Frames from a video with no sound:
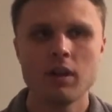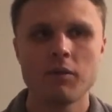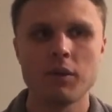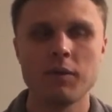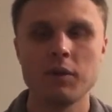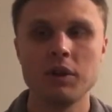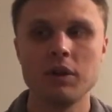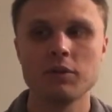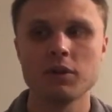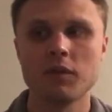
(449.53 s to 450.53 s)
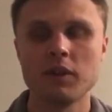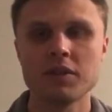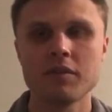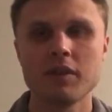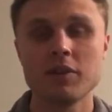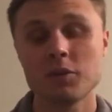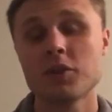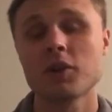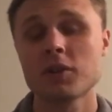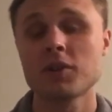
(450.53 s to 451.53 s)
for a few years offensively. To a
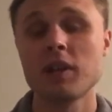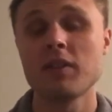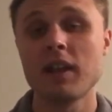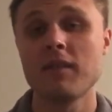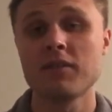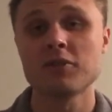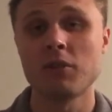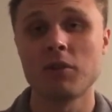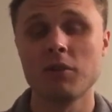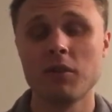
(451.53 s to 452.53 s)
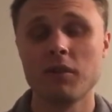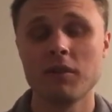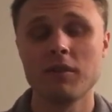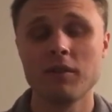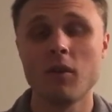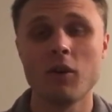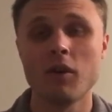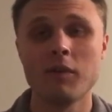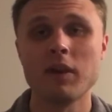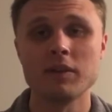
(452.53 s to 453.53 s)
certain extent, they've struggled on
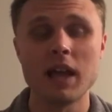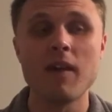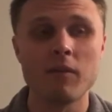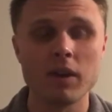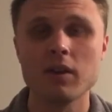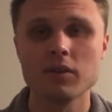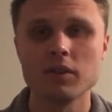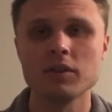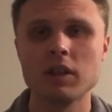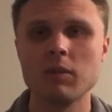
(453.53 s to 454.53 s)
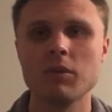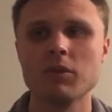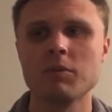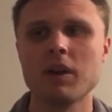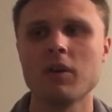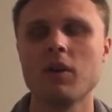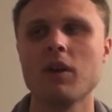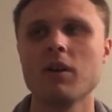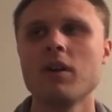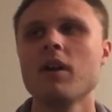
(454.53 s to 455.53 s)
offense every year since Tebow's been
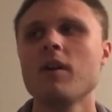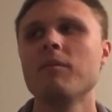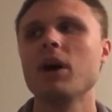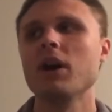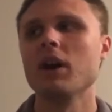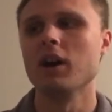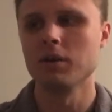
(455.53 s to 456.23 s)
gone. But